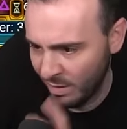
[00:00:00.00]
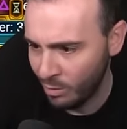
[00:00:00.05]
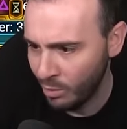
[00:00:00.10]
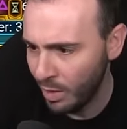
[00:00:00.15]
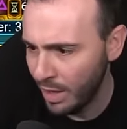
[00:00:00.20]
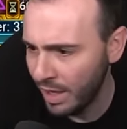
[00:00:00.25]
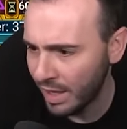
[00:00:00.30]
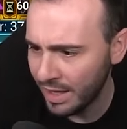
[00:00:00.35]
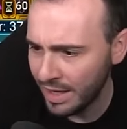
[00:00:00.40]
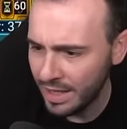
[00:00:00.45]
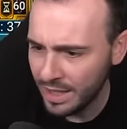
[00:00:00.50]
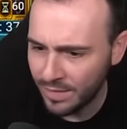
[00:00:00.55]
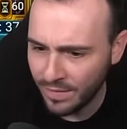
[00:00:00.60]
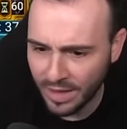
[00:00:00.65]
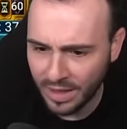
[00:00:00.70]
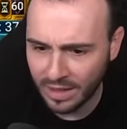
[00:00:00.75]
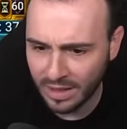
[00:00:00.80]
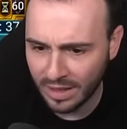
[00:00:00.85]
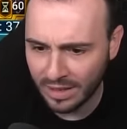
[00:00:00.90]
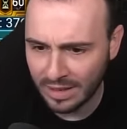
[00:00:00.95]
Where is
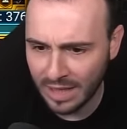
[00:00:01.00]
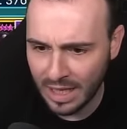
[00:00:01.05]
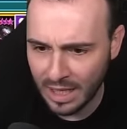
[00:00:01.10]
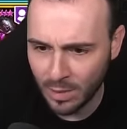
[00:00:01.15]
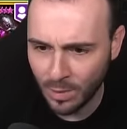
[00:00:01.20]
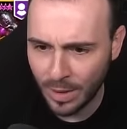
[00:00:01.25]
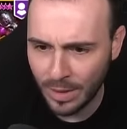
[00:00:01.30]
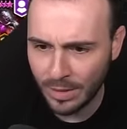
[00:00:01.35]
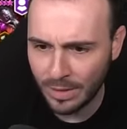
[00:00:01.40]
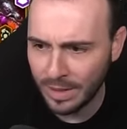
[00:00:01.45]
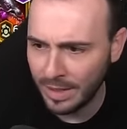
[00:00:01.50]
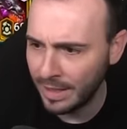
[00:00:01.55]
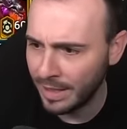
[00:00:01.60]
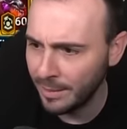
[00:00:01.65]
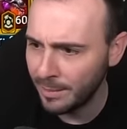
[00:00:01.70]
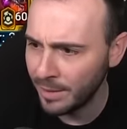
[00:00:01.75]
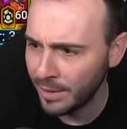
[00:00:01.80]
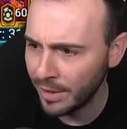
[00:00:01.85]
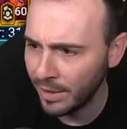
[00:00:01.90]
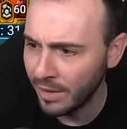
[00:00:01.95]
Victor Tess when you need
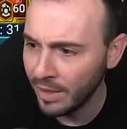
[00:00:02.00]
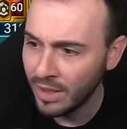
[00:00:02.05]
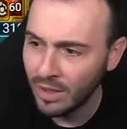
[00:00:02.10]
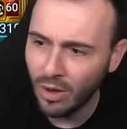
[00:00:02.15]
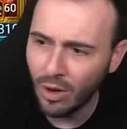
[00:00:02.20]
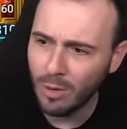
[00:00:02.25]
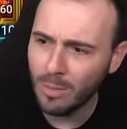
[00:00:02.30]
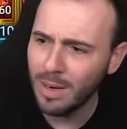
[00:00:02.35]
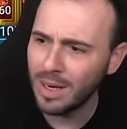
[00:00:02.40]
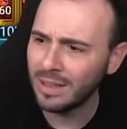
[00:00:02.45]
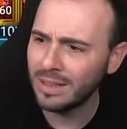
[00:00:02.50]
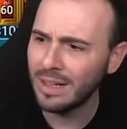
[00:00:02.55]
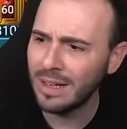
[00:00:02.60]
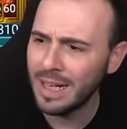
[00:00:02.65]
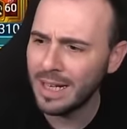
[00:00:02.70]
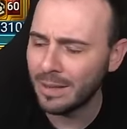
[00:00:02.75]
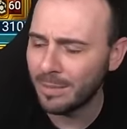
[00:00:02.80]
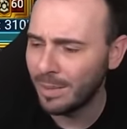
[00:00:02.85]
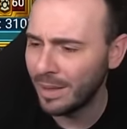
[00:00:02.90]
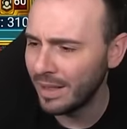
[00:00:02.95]
him, you know? Or Murder
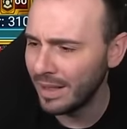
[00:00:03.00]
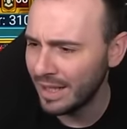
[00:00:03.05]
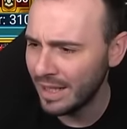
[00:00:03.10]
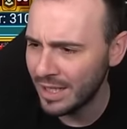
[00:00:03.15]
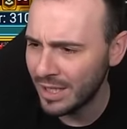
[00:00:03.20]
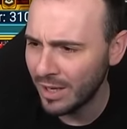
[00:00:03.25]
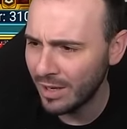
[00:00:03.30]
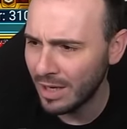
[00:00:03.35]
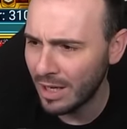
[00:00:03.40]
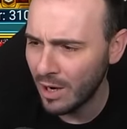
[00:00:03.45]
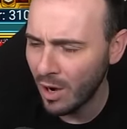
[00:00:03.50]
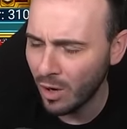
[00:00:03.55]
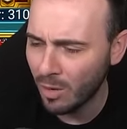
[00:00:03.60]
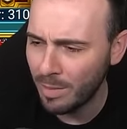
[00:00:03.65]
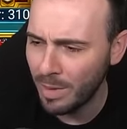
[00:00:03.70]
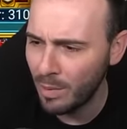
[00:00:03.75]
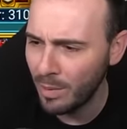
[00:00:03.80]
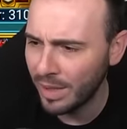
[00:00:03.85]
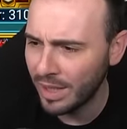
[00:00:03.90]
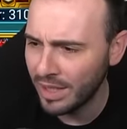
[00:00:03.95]
Incorporated, but he's gonna lock
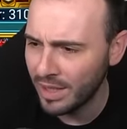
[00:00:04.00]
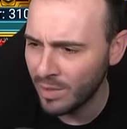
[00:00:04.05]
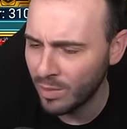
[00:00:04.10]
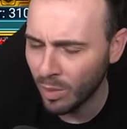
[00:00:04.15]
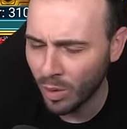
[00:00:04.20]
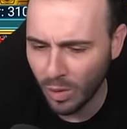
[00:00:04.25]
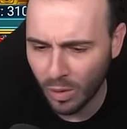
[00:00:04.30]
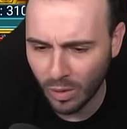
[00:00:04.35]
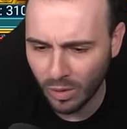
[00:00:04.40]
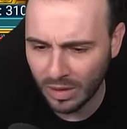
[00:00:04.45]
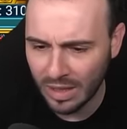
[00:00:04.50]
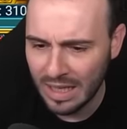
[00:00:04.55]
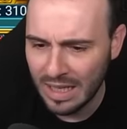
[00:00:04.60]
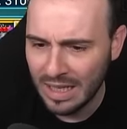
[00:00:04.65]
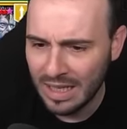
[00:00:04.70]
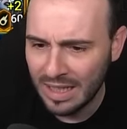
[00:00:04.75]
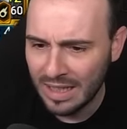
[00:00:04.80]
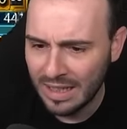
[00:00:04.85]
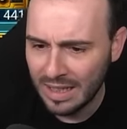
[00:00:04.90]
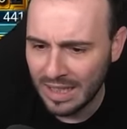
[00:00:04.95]
me with his Warlord.
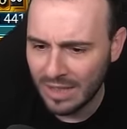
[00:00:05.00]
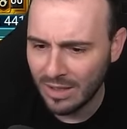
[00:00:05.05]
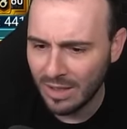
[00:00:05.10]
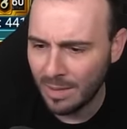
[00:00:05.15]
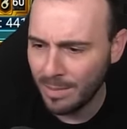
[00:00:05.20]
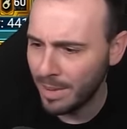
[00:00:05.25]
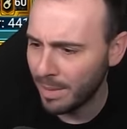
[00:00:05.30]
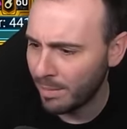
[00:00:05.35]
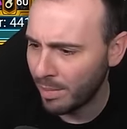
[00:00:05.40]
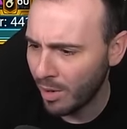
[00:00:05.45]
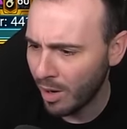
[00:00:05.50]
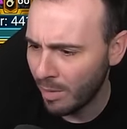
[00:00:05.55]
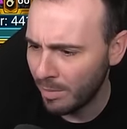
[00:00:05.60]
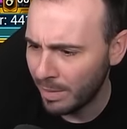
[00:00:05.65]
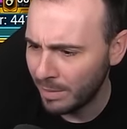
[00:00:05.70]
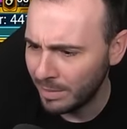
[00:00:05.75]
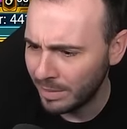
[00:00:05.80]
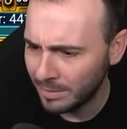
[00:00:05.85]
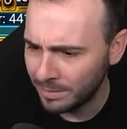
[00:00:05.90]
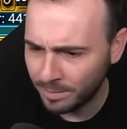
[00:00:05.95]
That's gonna be a
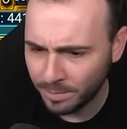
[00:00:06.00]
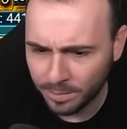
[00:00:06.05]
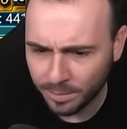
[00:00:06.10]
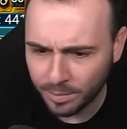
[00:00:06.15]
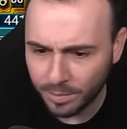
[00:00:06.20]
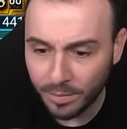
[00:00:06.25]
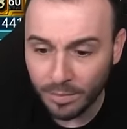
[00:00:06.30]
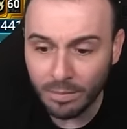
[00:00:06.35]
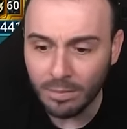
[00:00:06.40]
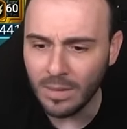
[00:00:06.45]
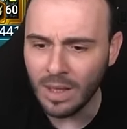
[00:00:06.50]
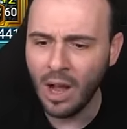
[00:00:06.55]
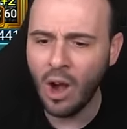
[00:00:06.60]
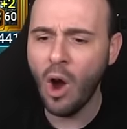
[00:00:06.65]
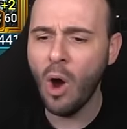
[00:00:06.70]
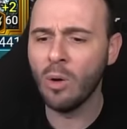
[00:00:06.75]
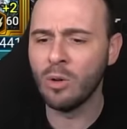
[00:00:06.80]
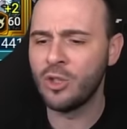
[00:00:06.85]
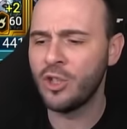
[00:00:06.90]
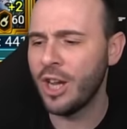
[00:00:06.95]
problem.
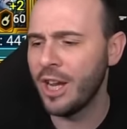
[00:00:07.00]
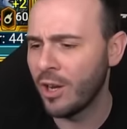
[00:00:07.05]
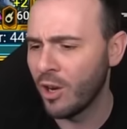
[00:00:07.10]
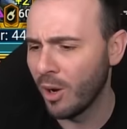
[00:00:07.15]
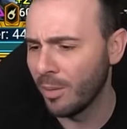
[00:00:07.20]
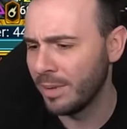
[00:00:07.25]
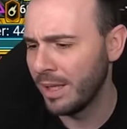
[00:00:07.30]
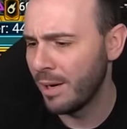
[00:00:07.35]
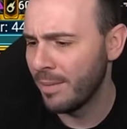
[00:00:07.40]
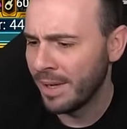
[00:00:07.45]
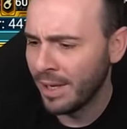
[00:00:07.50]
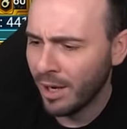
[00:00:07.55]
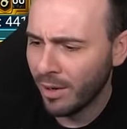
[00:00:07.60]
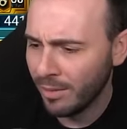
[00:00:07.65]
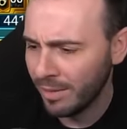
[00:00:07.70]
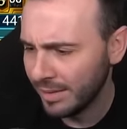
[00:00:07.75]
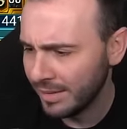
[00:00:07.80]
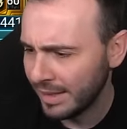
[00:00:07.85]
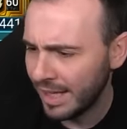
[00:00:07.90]
Oh, Jacob, there we go.